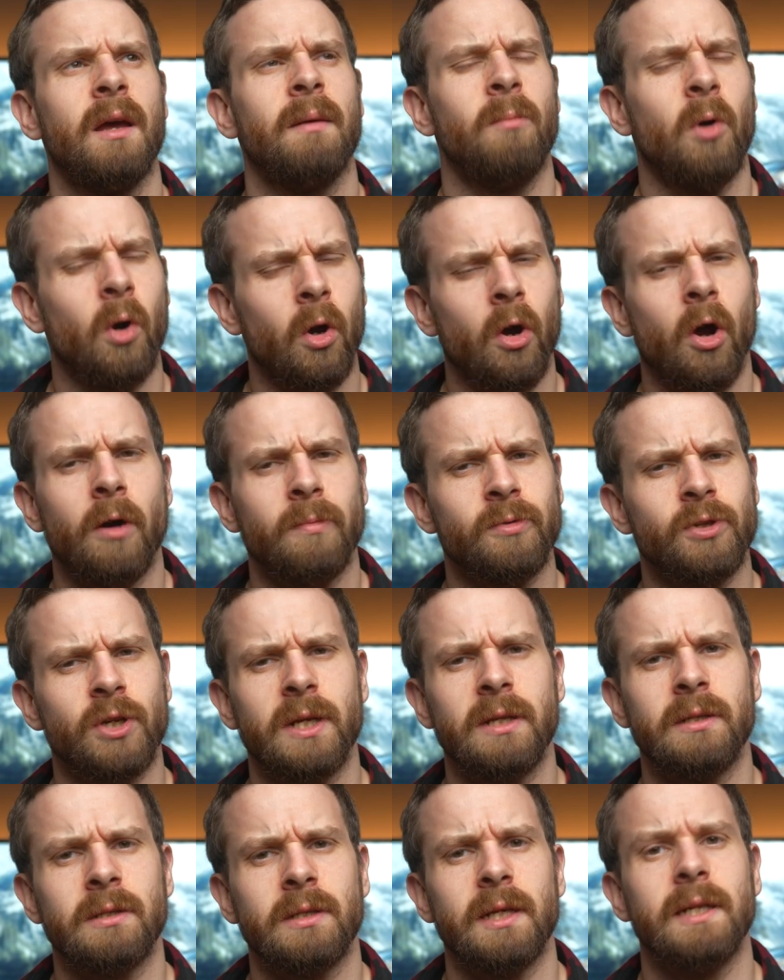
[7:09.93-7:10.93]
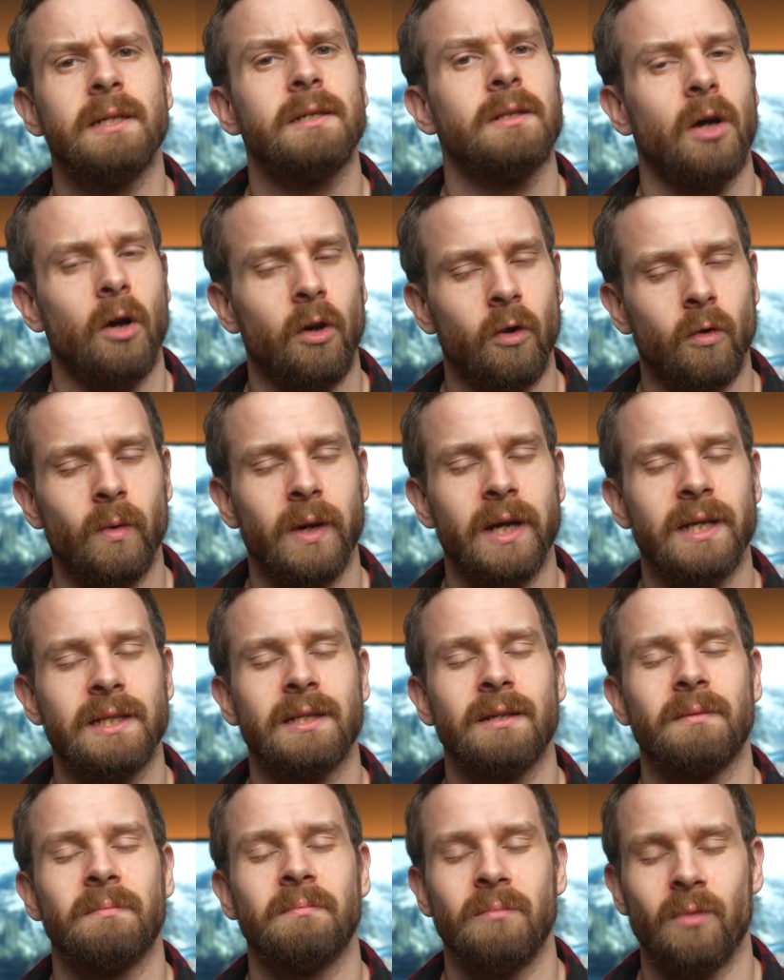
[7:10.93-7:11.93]
More options is
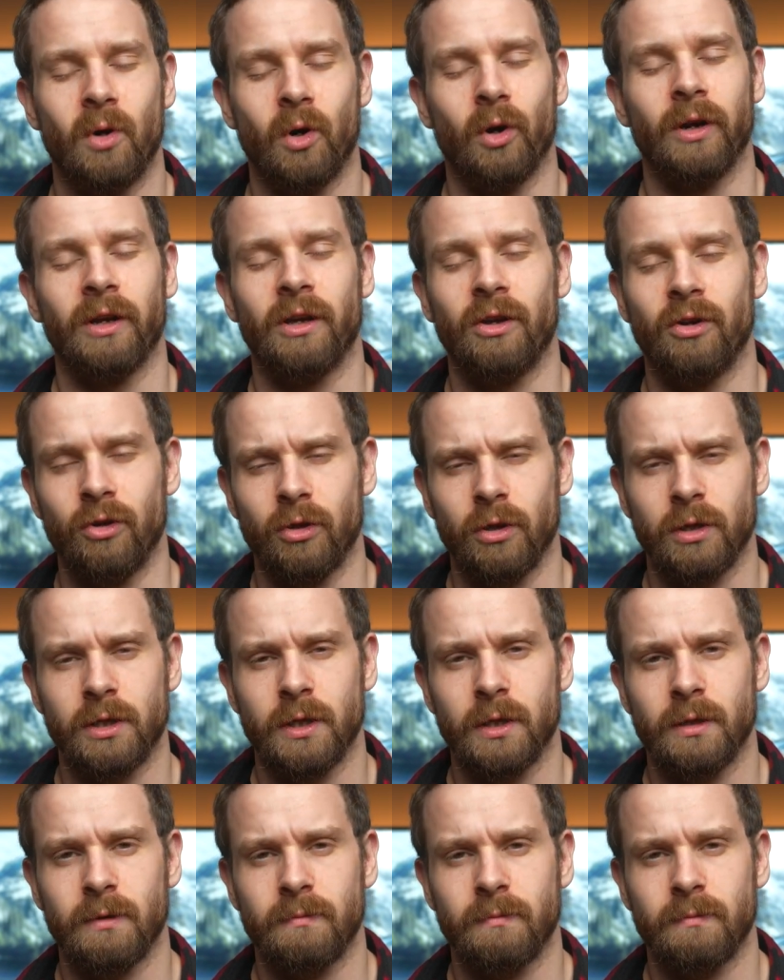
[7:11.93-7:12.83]
always more good.